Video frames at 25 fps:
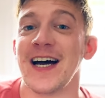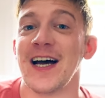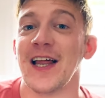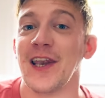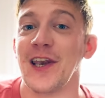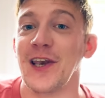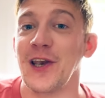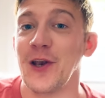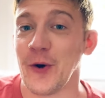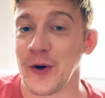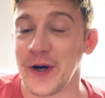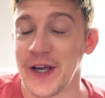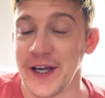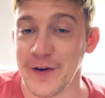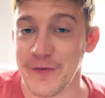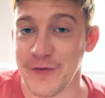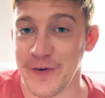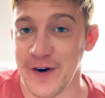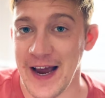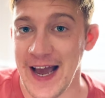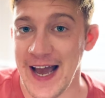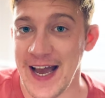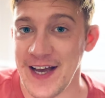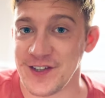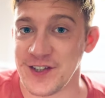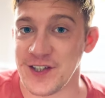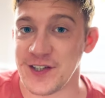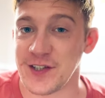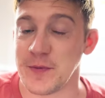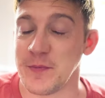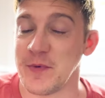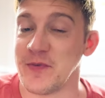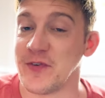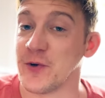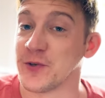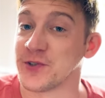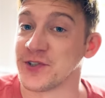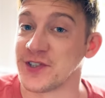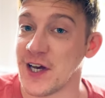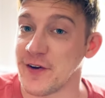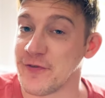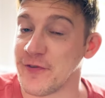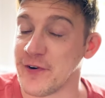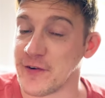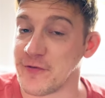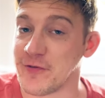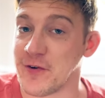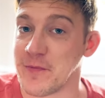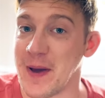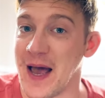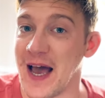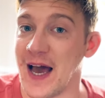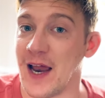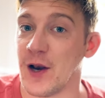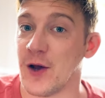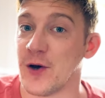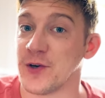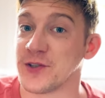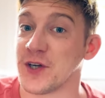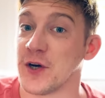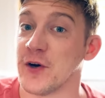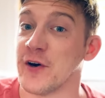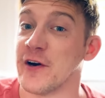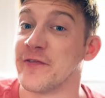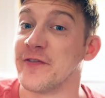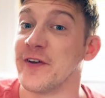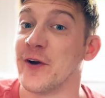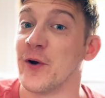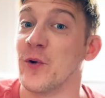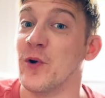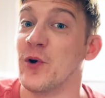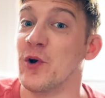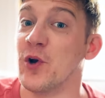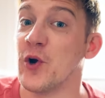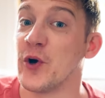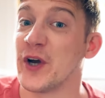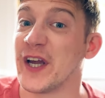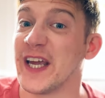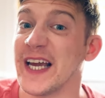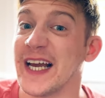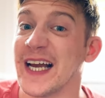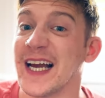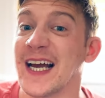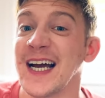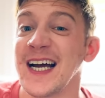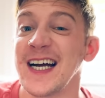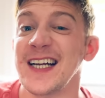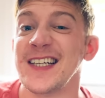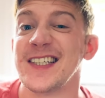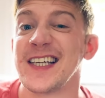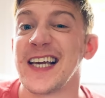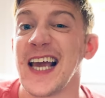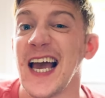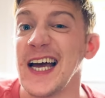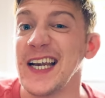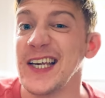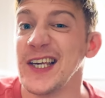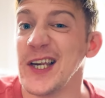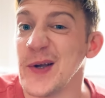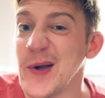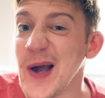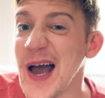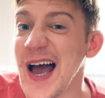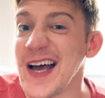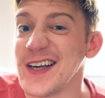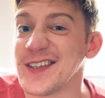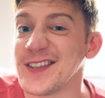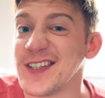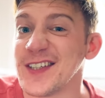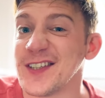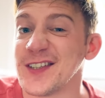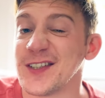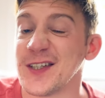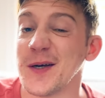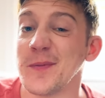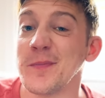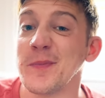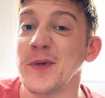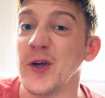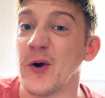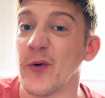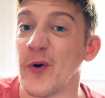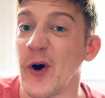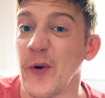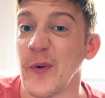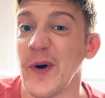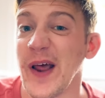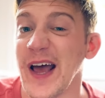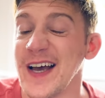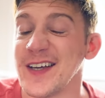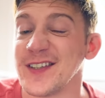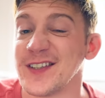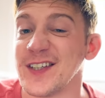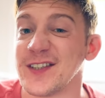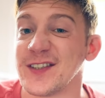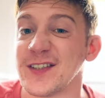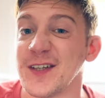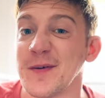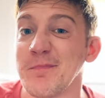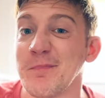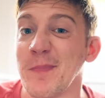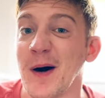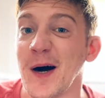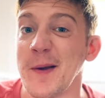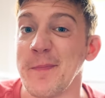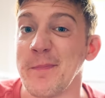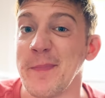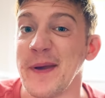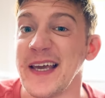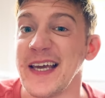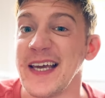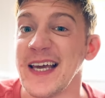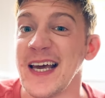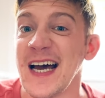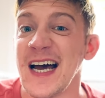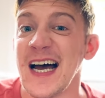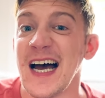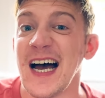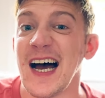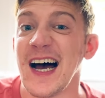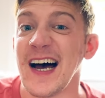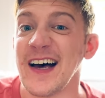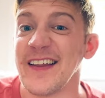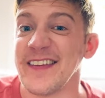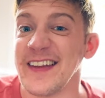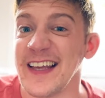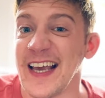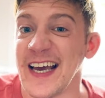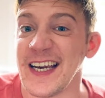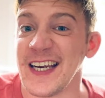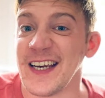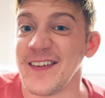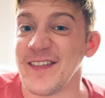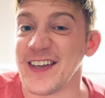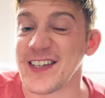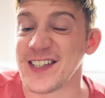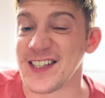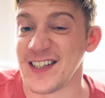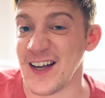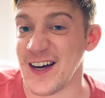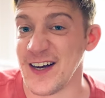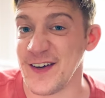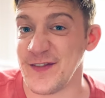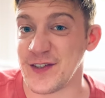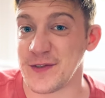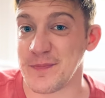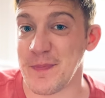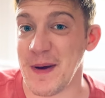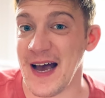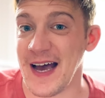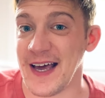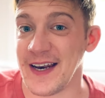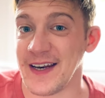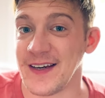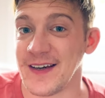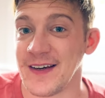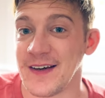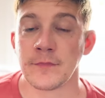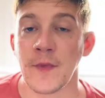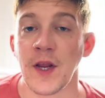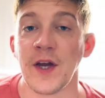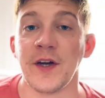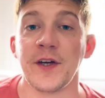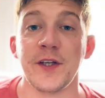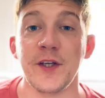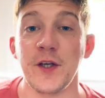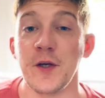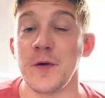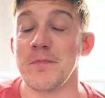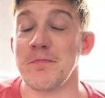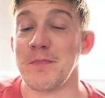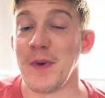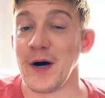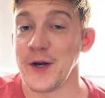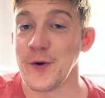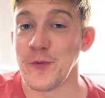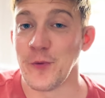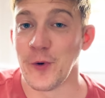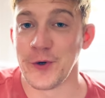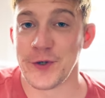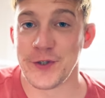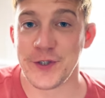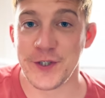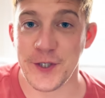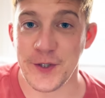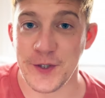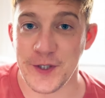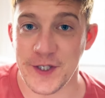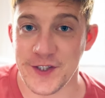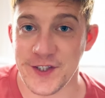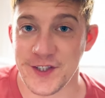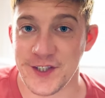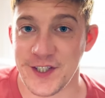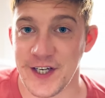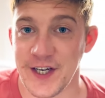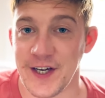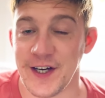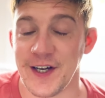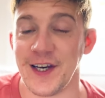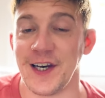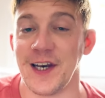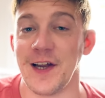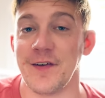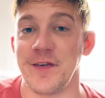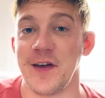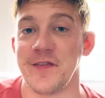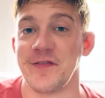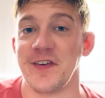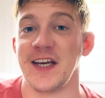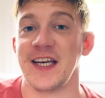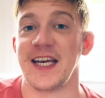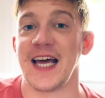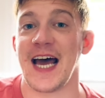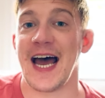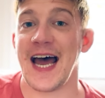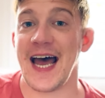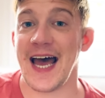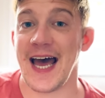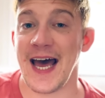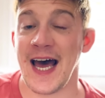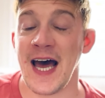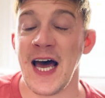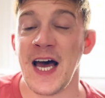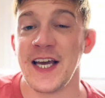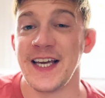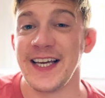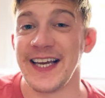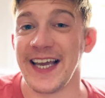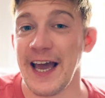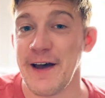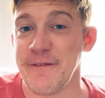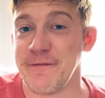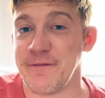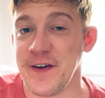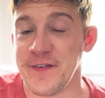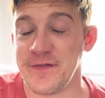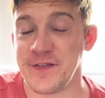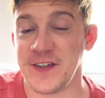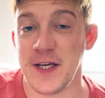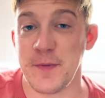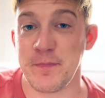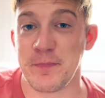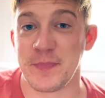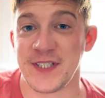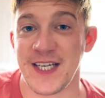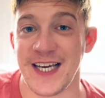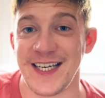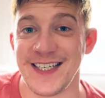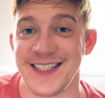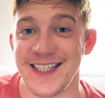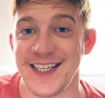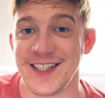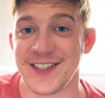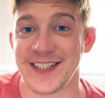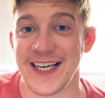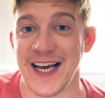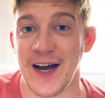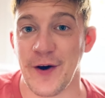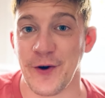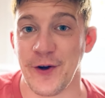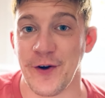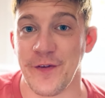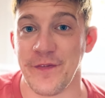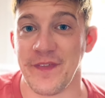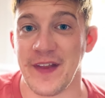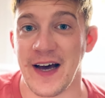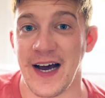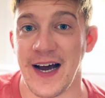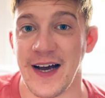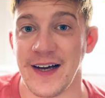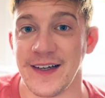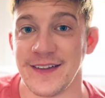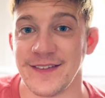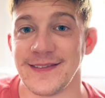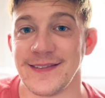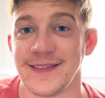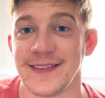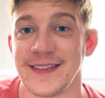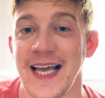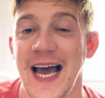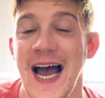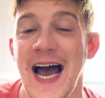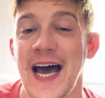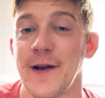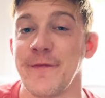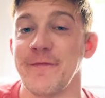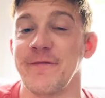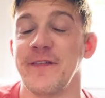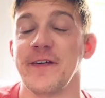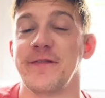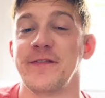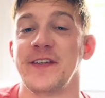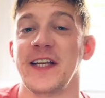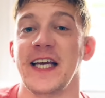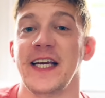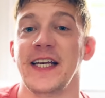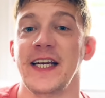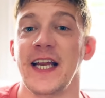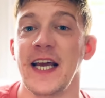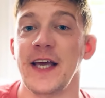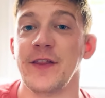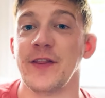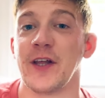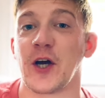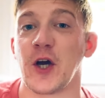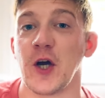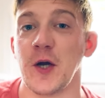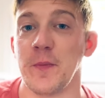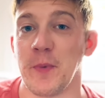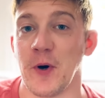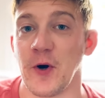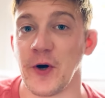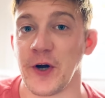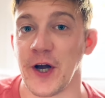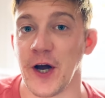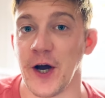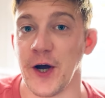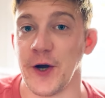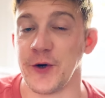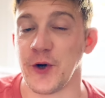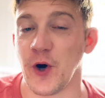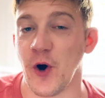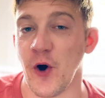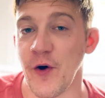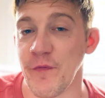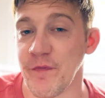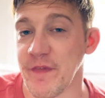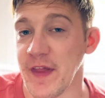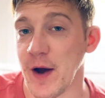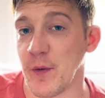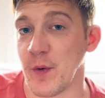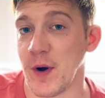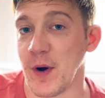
looking for a hair system if you're suffering from hair loss or if you're looking to get a new hair system, your old hair system might be at the end of its lifespan, you might want to consider Lavivid Hair. You can get a 15% discount on that, Adam15 in the coupon code on their